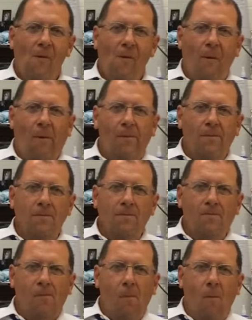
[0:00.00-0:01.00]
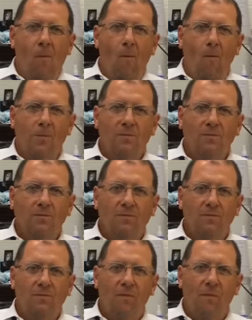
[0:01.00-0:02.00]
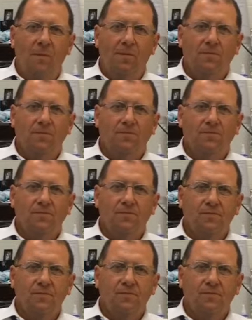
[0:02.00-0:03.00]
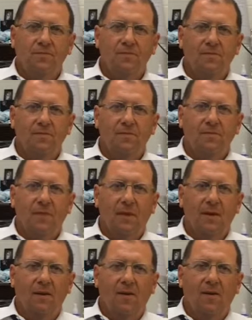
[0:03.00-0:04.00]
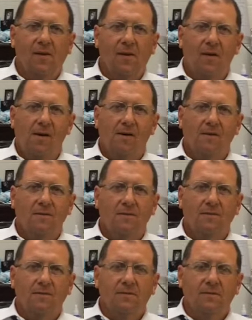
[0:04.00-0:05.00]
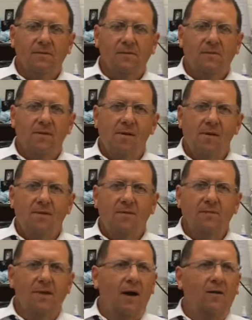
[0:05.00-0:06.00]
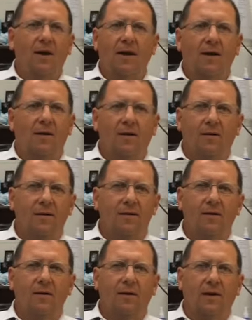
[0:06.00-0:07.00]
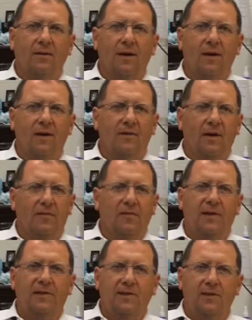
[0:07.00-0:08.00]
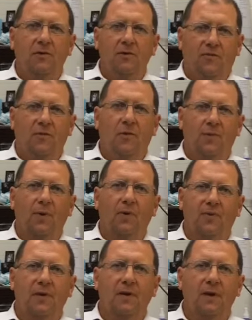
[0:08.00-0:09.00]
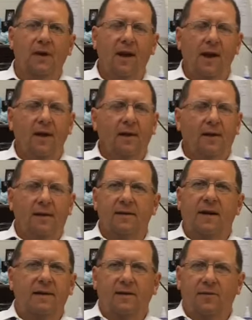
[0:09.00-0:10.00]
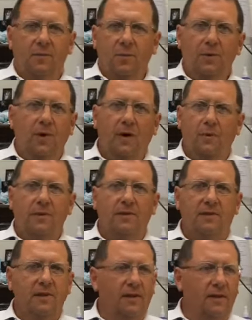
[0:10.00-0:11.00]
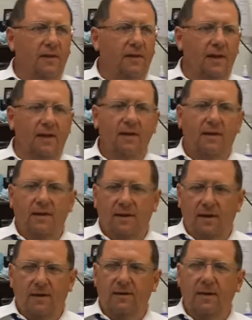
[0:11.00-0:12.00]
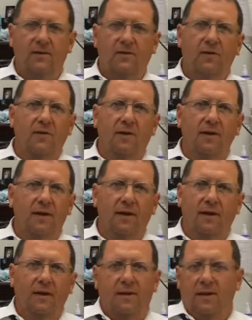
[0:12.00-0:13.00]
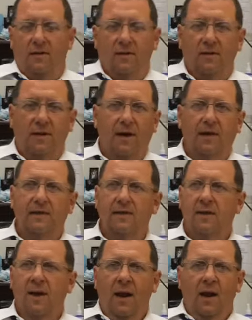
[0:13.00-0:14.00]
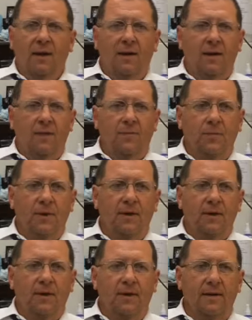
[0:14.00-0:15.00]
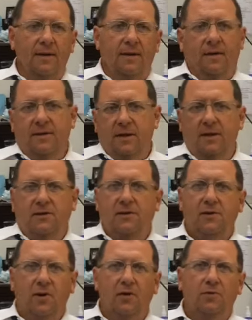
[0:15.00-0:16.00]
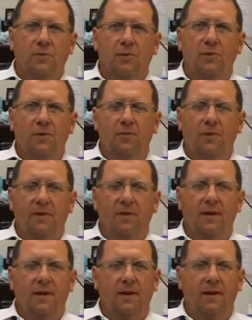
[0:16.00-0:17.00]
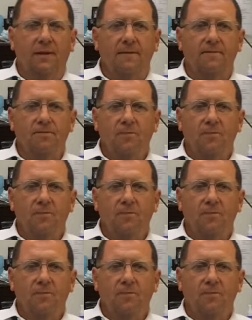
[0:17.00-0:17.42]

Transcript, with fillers: Okay, was there much debate within the institution about uh, making uh, the change? No, not at all. I, you know, I think it, it fits the uniform perfectly. Uh, not that the blue helmets did didn't. Uh, they certainly did. It, it looked nice, uh, but uh, it, it, just goes with the with the uh,